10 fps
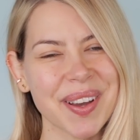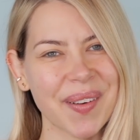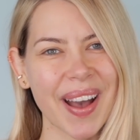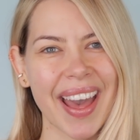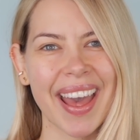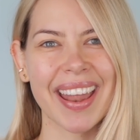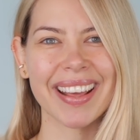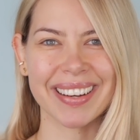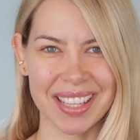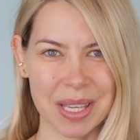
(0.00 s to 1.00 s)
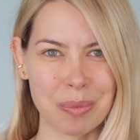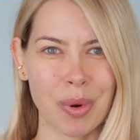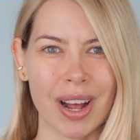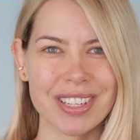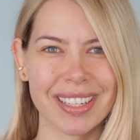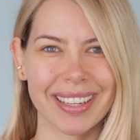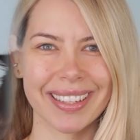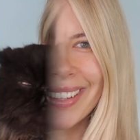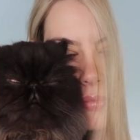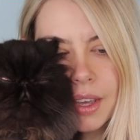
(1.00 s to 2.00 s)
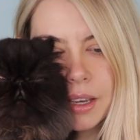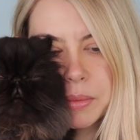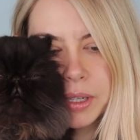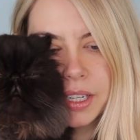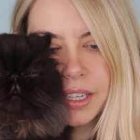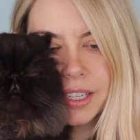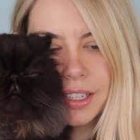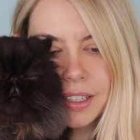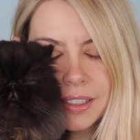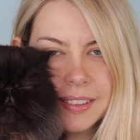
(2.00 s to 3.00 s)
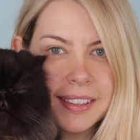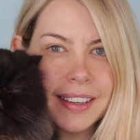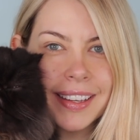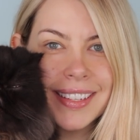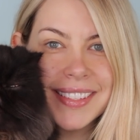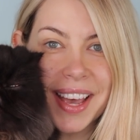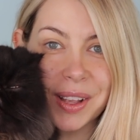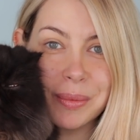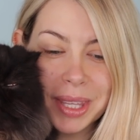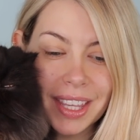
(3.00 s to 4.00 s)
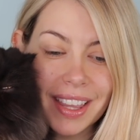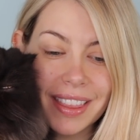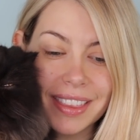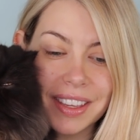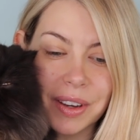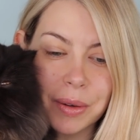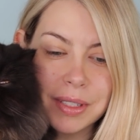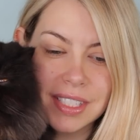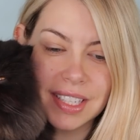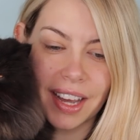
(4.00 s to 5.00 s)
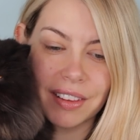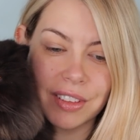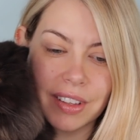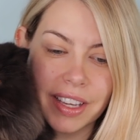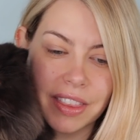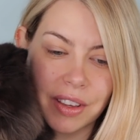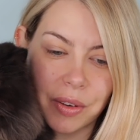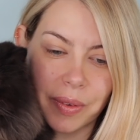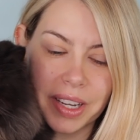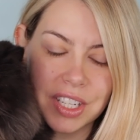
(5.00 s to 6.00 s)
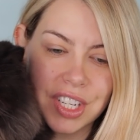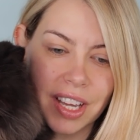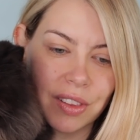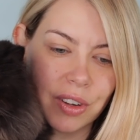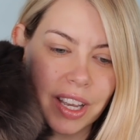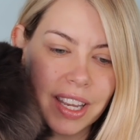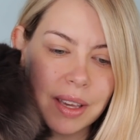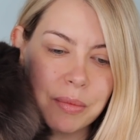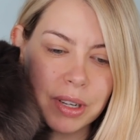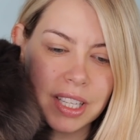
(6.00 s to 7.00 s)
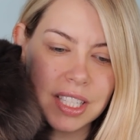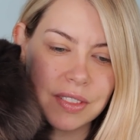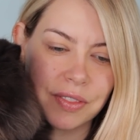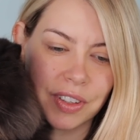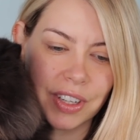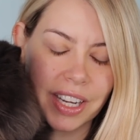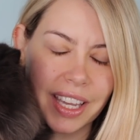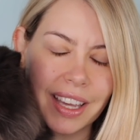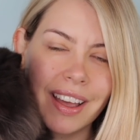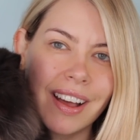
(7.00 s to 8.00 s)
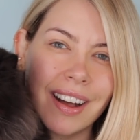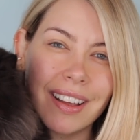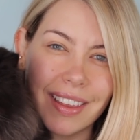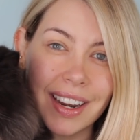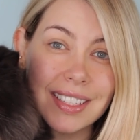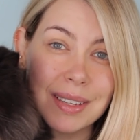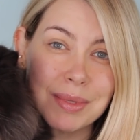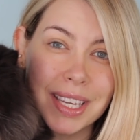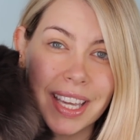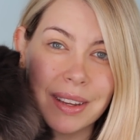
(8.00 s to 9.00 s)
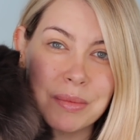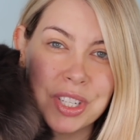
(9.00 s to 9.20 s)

go ahead and keep watching. Hi, bud. Tell me Theo does not look like the Grinch. I look at him when he's furry. A lot of times I get him